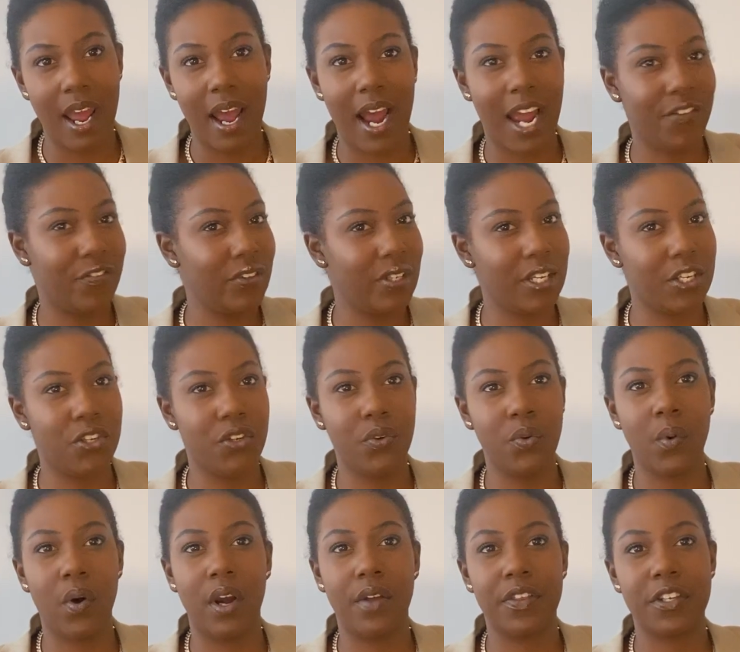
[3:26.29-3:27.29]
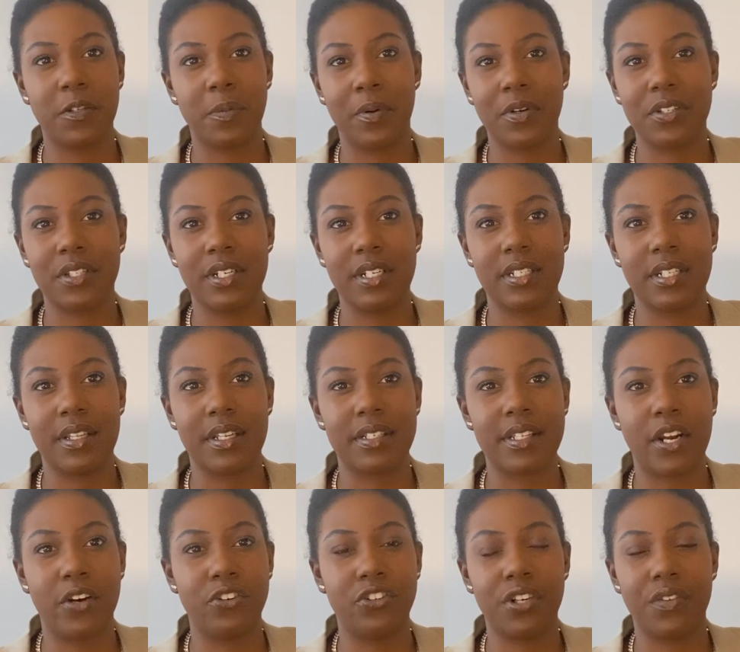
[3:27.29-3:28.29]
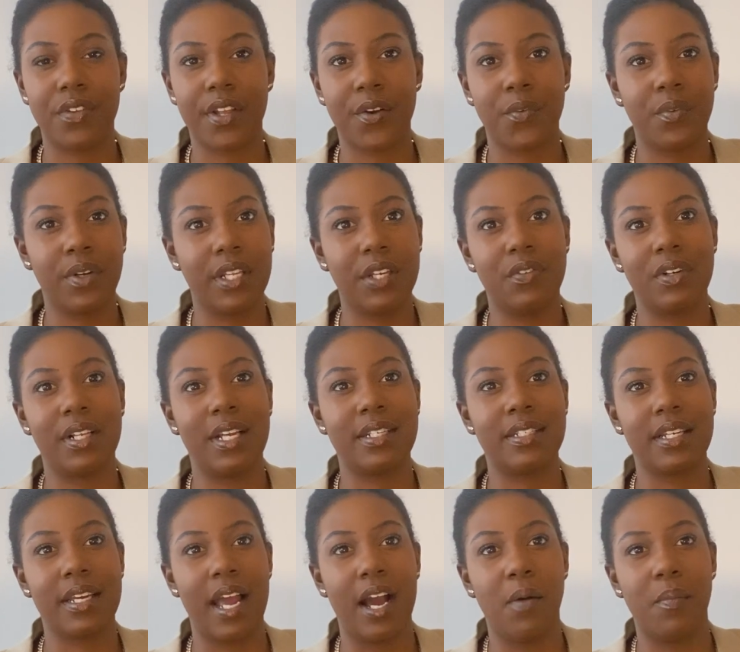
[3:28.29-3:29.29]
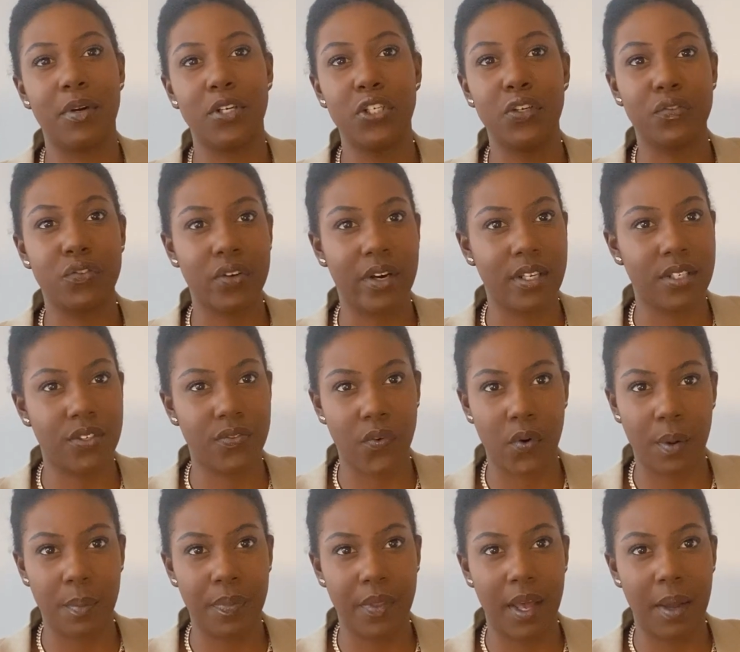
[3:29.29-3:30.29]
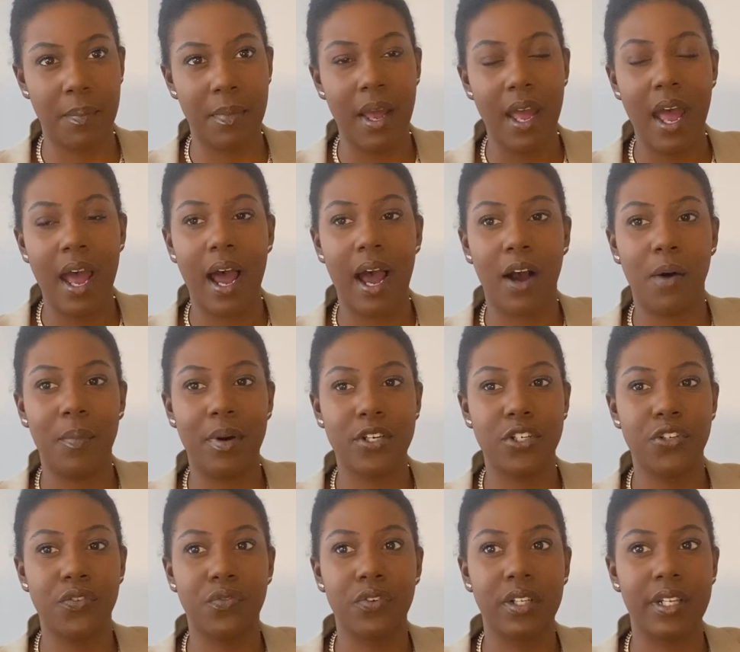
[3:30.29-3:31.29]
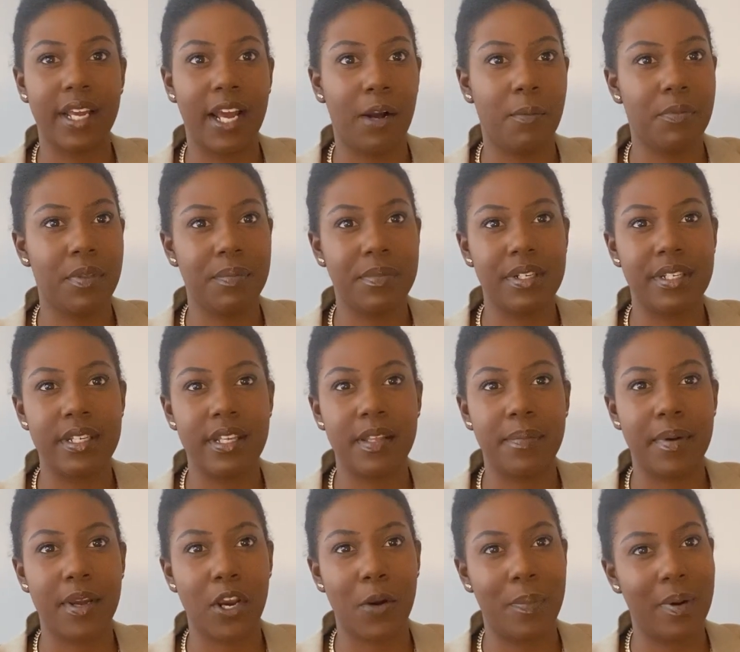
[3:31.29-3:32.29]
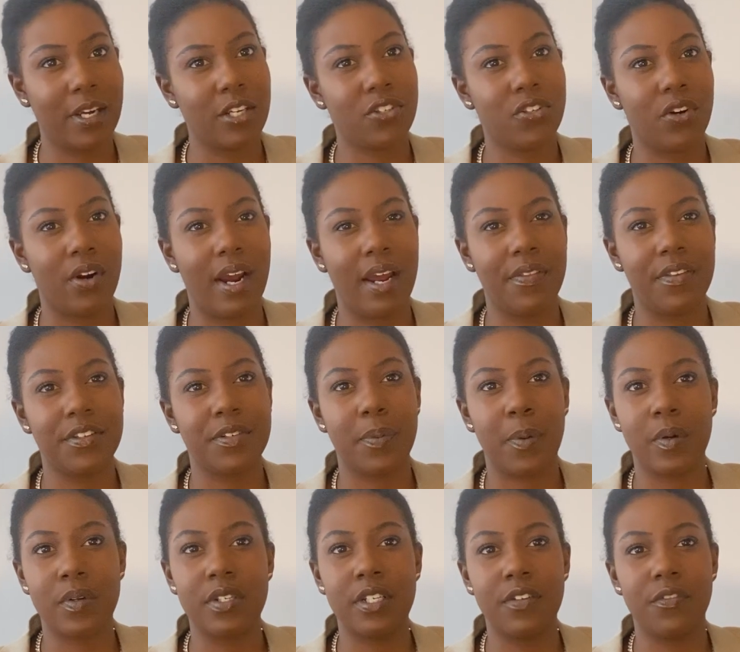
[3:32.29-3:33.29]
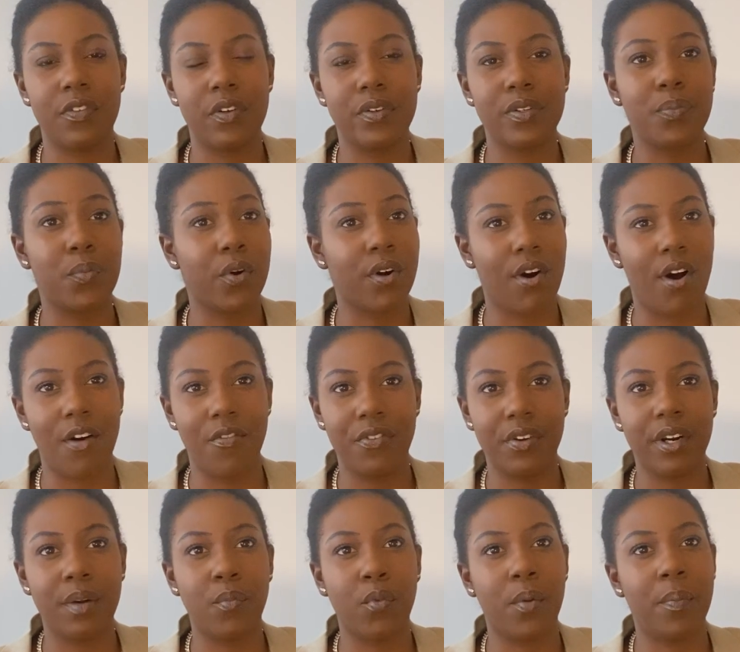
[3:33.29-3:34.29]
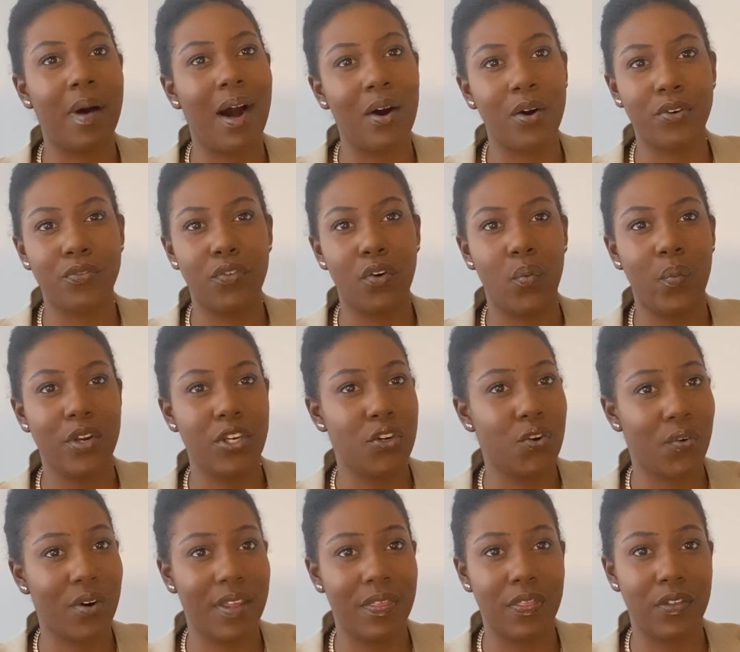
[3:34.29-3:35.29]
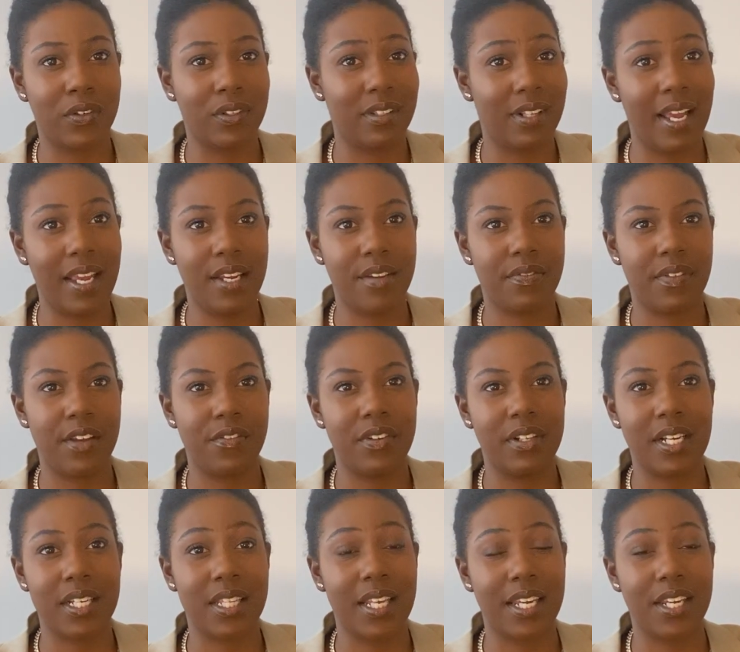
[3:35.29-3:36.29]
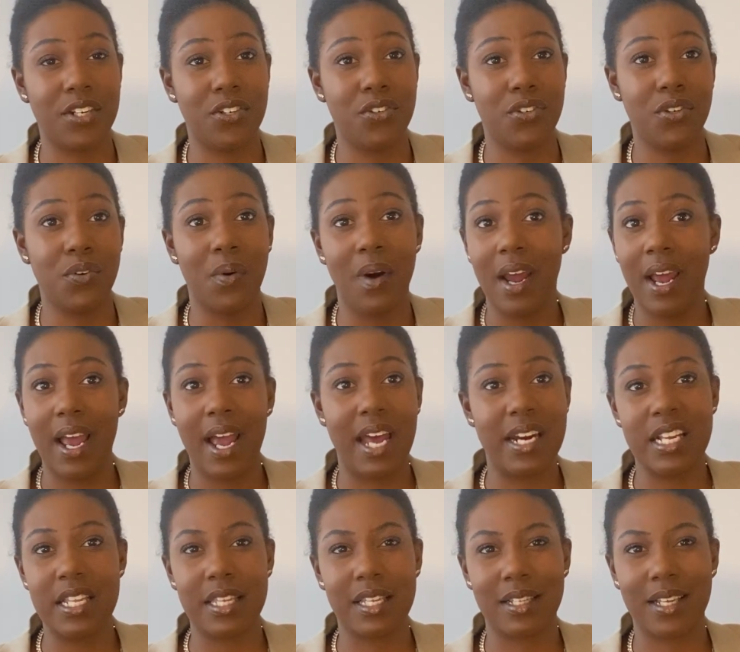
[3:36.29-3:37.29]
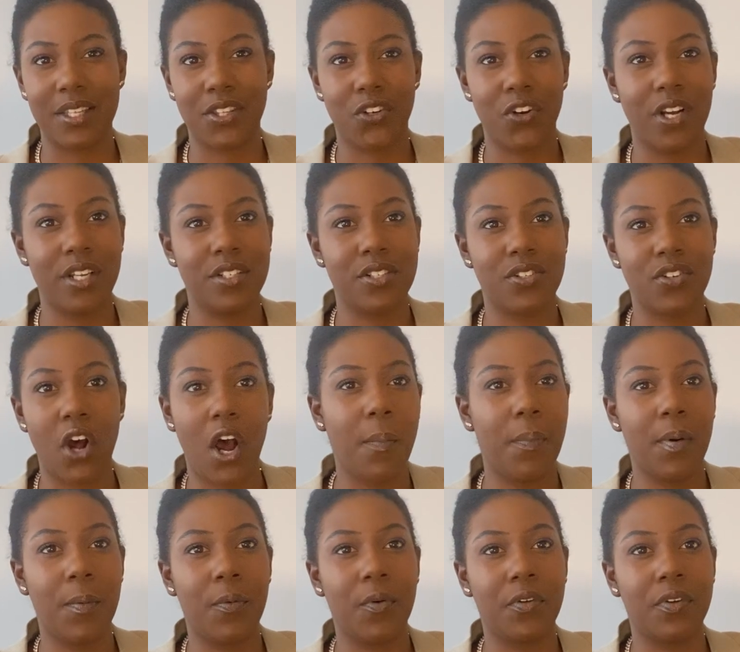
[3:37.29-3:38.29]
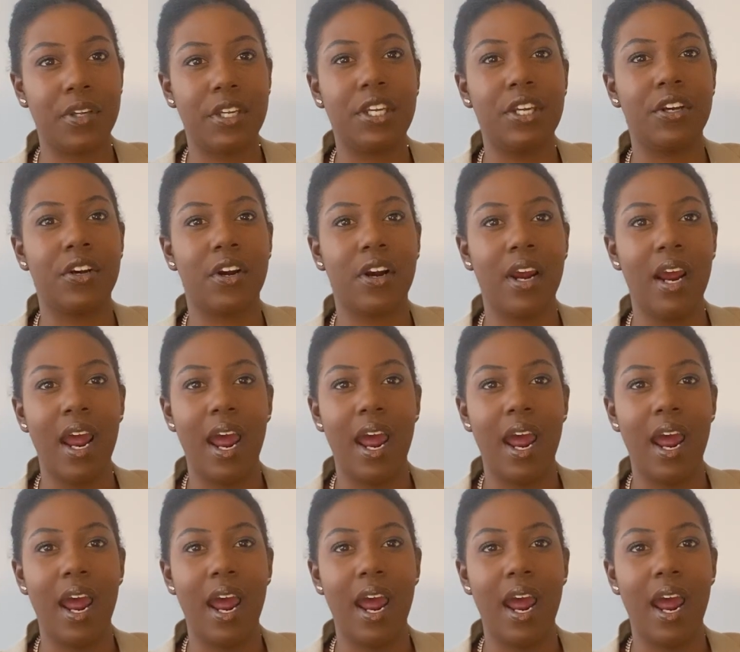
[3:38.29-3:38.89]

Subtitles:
I feel like this person is in this energy of like really realizing how much you've transformed them, how much you've really helped them to see the bigger picture. This person feels more confident, more powerful when you're in their life. They feel like they can do anything, like they're unstoppable here.